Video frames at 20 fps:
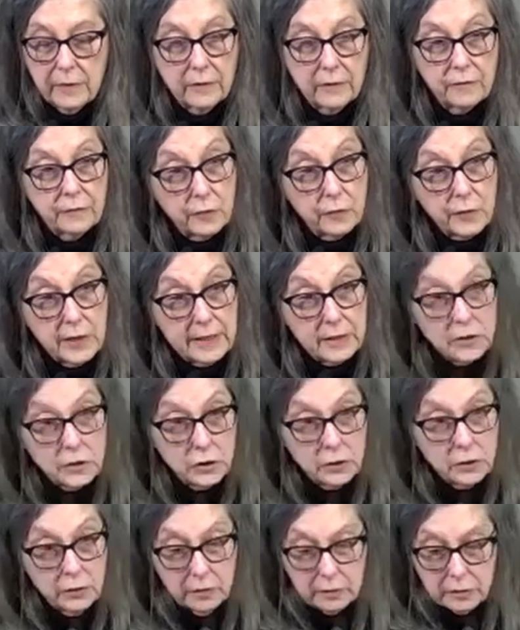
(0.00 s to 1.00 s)
free
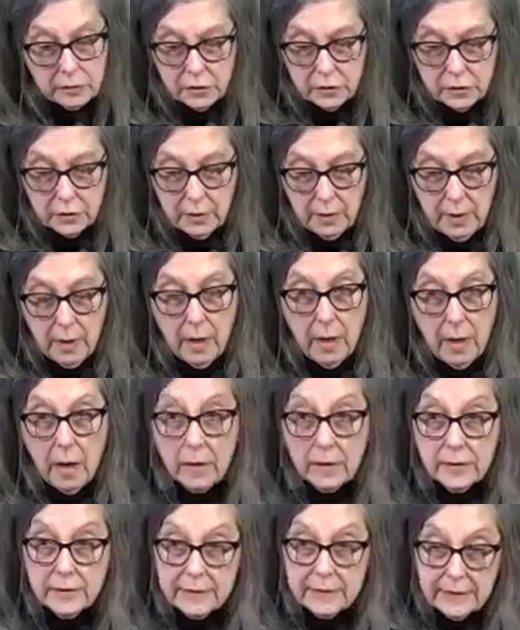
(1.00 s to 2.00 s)
church
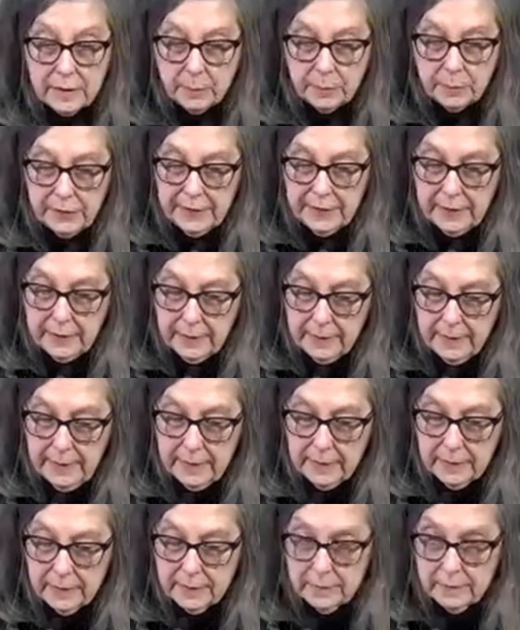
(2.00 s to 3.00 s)
are deeply
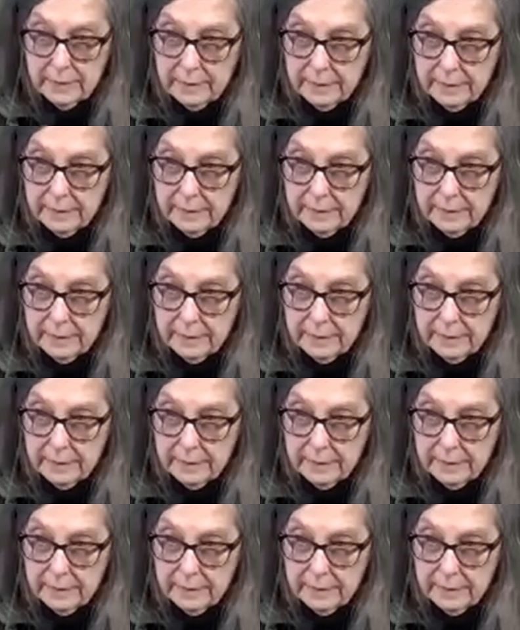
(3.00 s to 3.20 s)
connected.